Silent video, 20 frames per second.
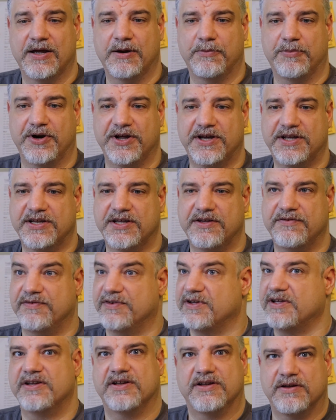Predictive
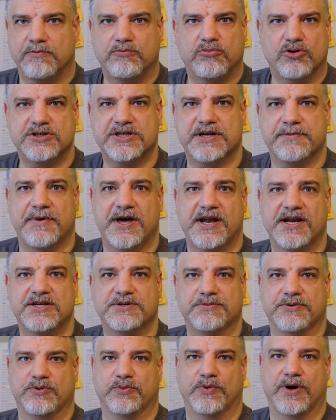project management,